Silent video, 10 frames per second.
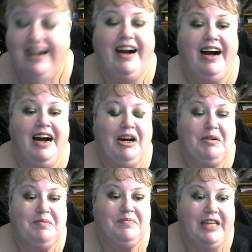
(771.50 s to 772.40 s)
At
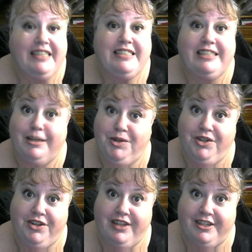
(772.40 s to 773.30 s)
least in community
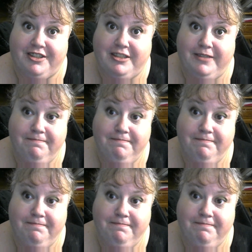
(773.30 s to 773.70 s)
theaters.